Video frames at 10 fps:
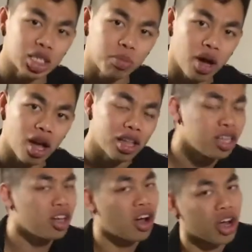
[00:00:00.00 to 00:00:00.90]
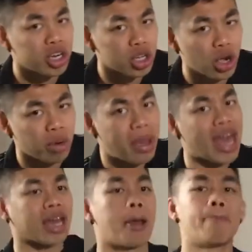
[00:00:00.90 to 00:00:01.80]
ball on your lower
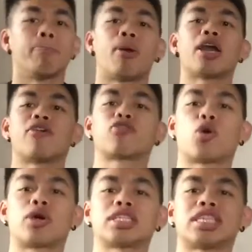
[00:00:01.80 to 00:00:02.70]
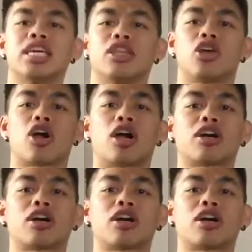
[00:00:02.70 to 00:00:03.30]
back. But of course, there are a